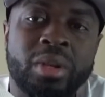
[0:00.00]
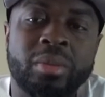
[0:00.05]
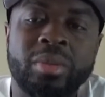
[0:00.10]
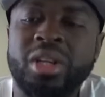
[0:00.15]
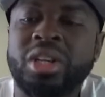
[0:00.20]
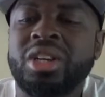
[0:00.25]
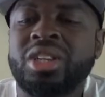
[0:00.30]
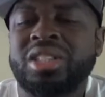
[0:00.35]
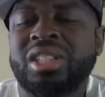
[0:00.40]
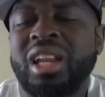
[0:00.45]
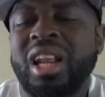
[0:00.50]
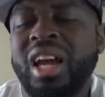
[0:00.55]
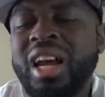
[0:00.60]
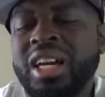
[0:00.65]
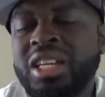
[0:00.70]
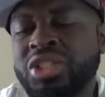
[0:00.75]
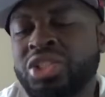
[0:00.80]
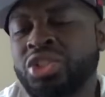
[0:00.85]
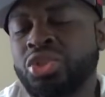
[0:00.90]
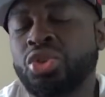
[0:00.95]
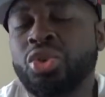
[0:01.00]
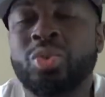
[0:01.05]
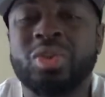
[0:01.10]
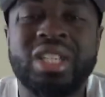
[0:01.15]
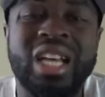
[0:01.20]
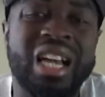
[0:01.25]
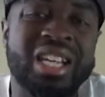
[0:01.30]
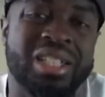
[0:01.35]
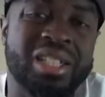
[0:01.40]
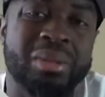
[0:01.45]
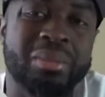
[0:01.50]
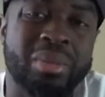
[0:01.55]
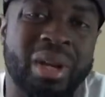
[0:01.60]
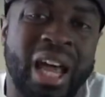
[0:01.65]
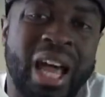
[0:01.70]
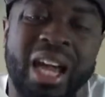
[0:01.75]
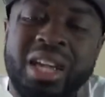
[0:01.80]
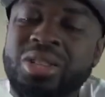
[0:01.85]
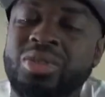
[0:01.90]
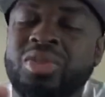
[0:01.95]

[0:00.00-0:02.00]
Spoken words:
because the last shoe was actually black,